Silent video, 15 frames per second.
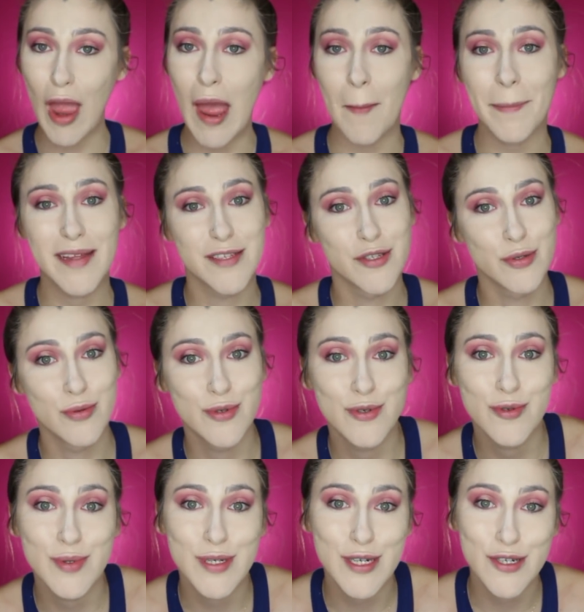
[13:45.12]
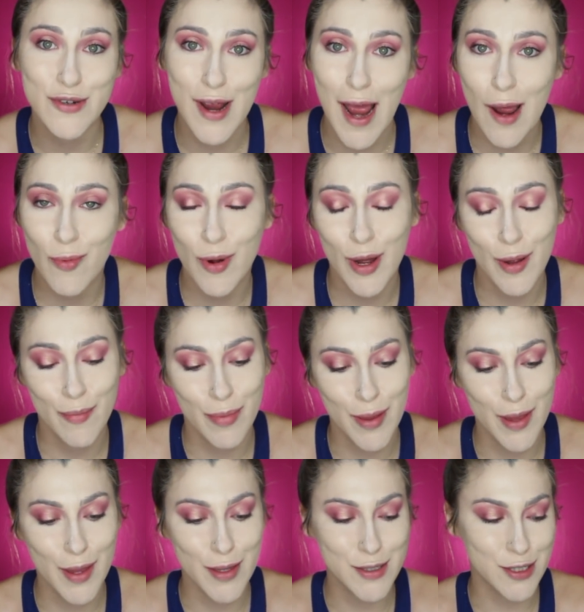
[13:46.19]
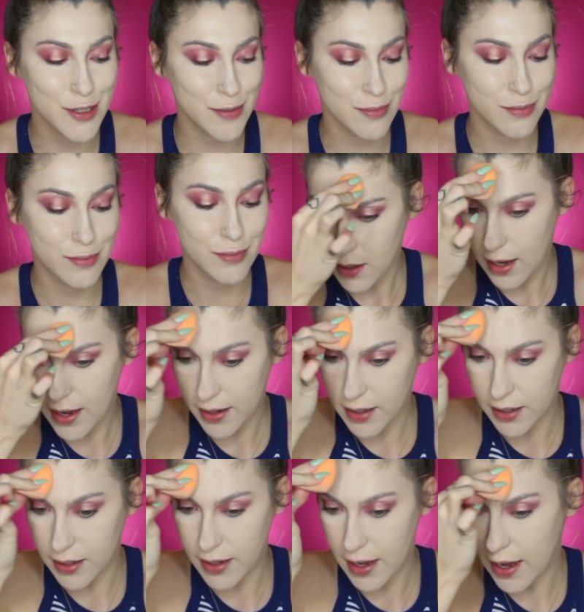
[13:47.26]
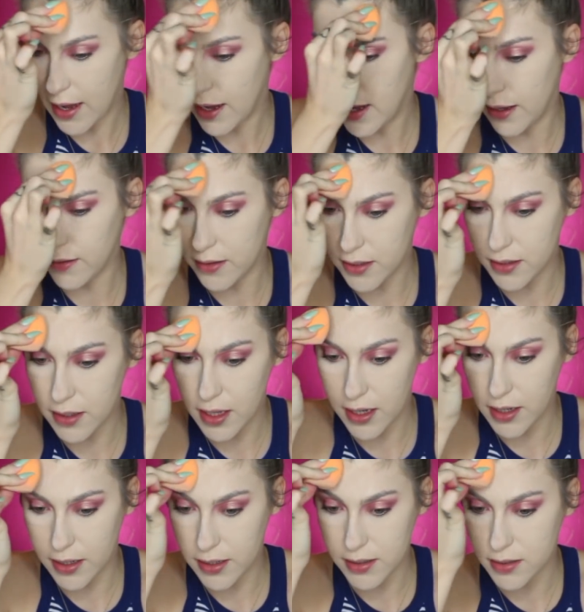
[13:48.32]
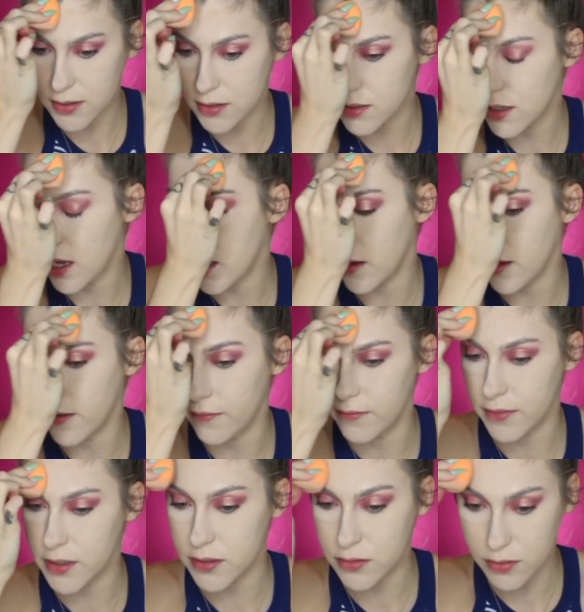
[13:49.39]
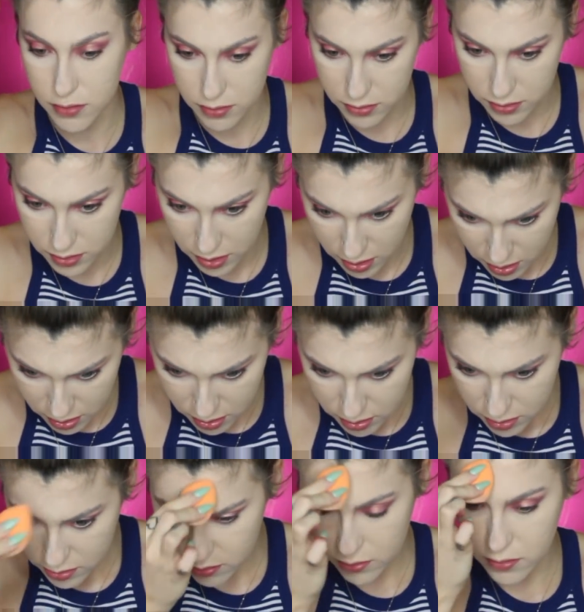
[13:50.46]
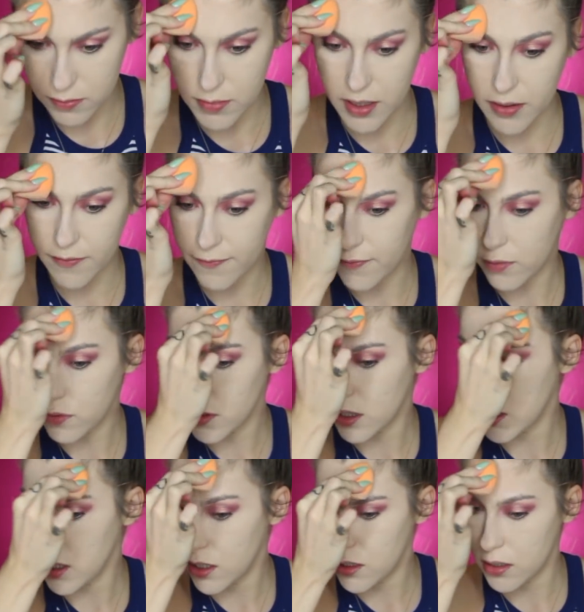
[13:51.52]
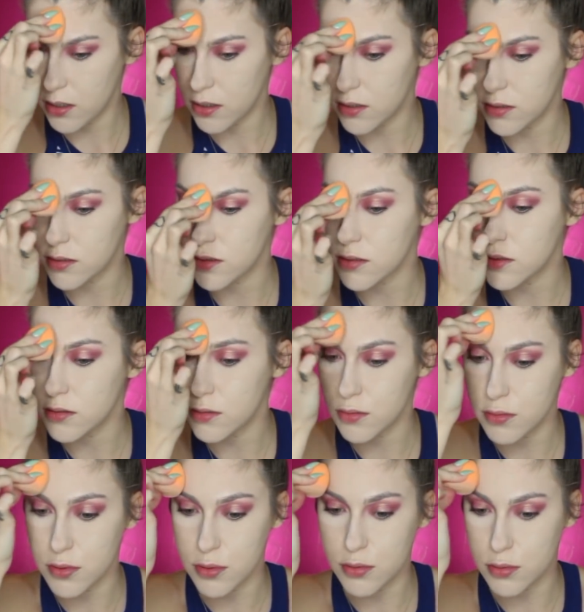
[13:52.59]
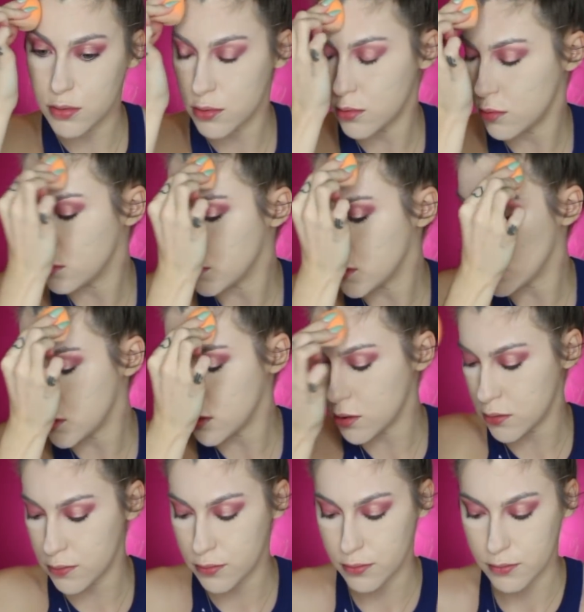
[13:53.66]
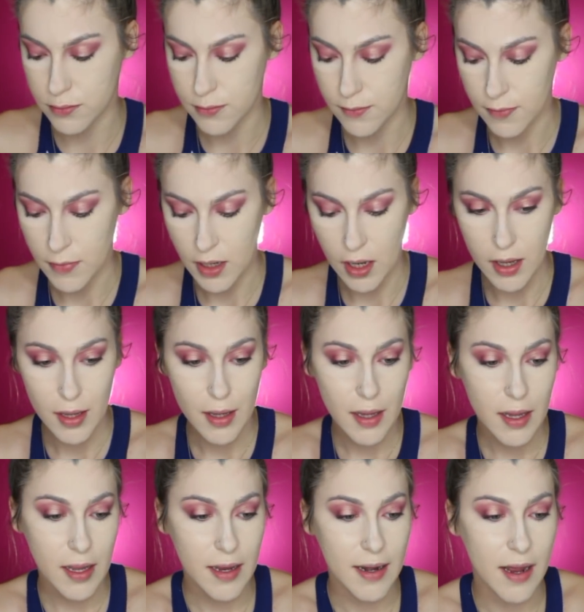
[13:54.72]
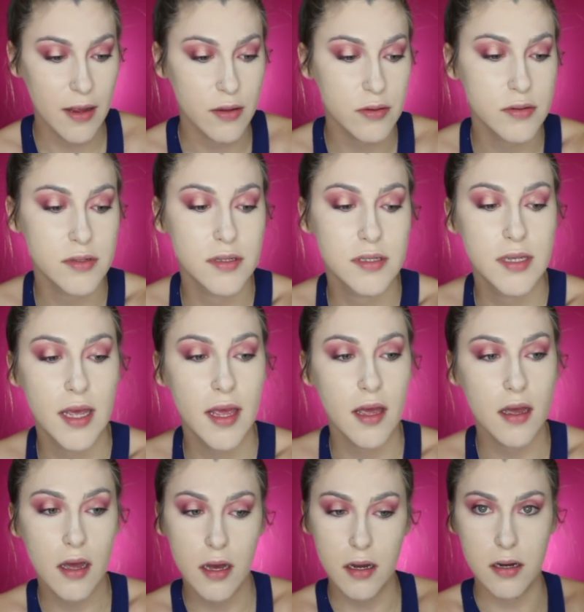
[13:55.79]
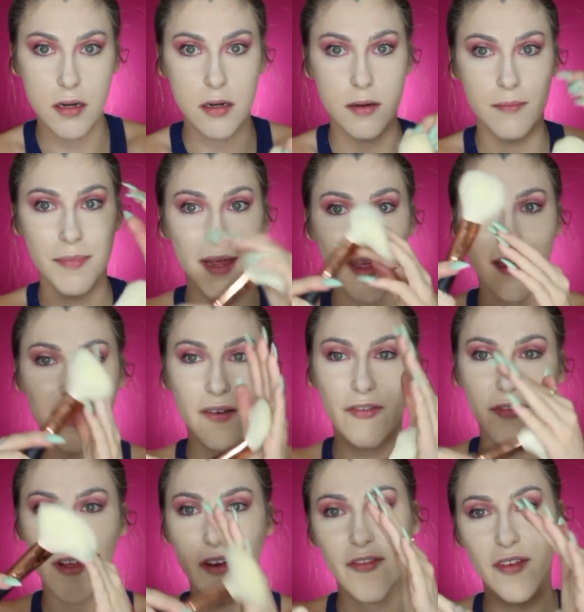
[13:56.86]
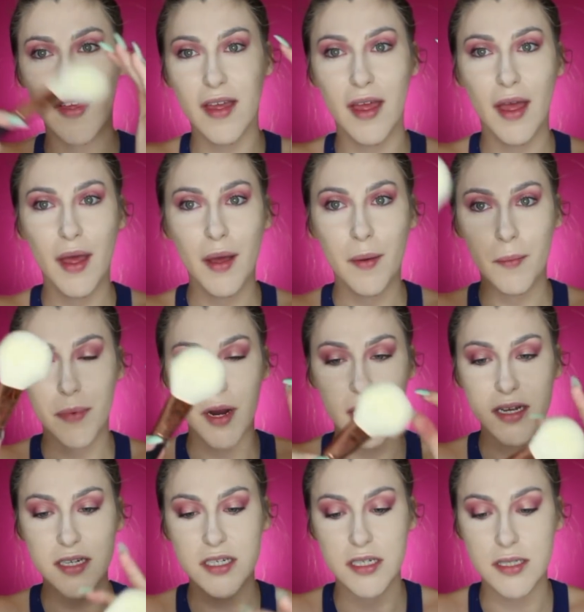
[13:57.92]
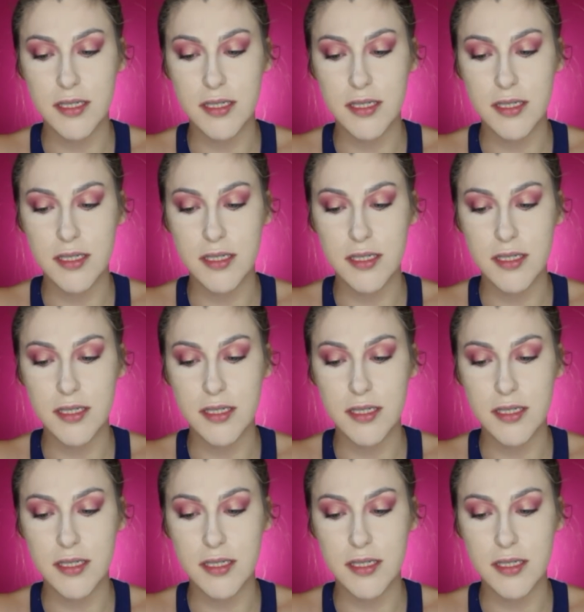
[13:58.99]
I've been doing with a dry one, bitch. I get hella lines. I have wrinkles on my forehead, so we're gonna do it. And now you're gonna take a big fluffy brush.